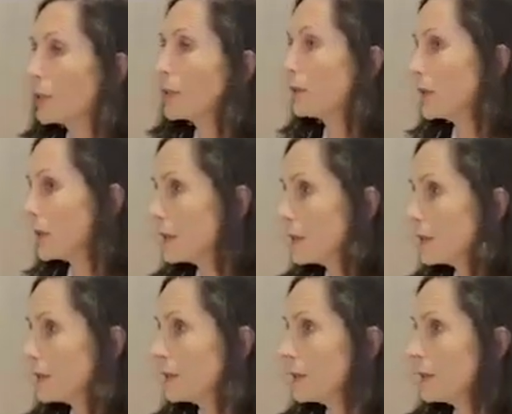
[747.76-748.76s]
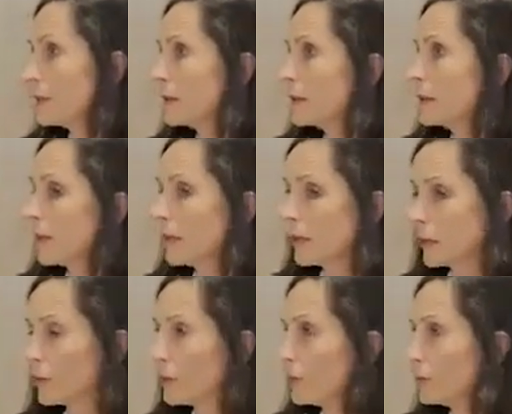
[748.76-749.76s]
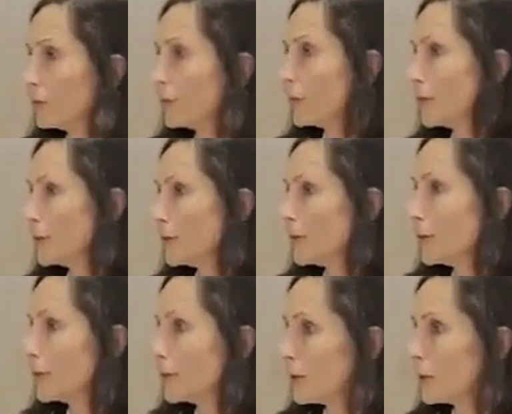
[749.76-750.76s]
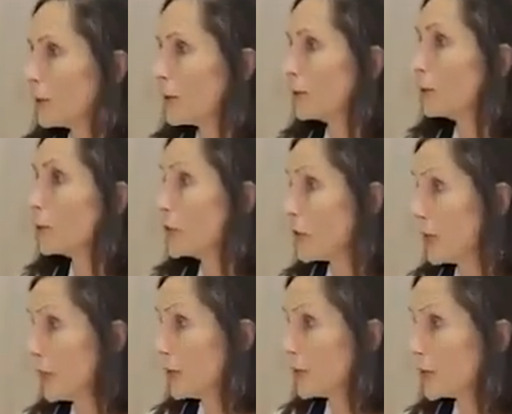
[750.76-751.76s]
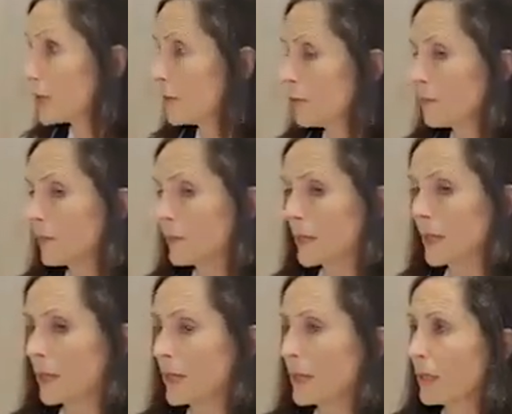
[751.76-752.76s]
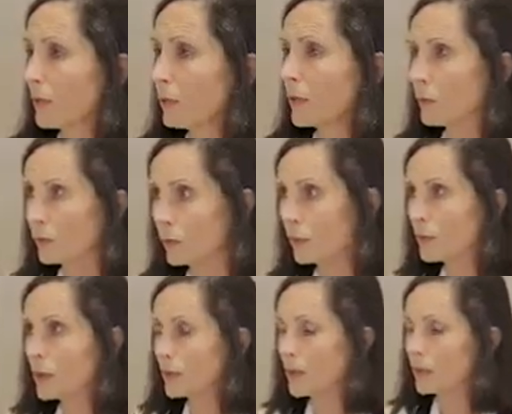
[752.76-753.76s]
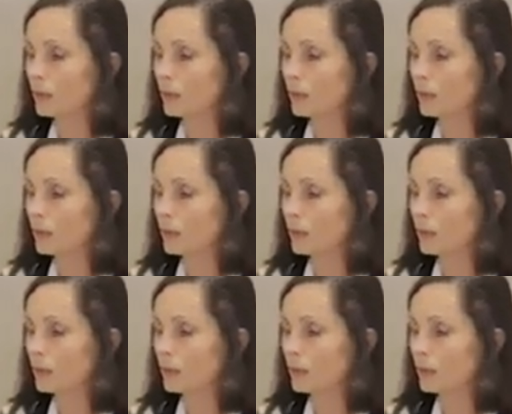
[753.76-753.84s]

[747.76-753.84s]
convince, argue for a change. What will be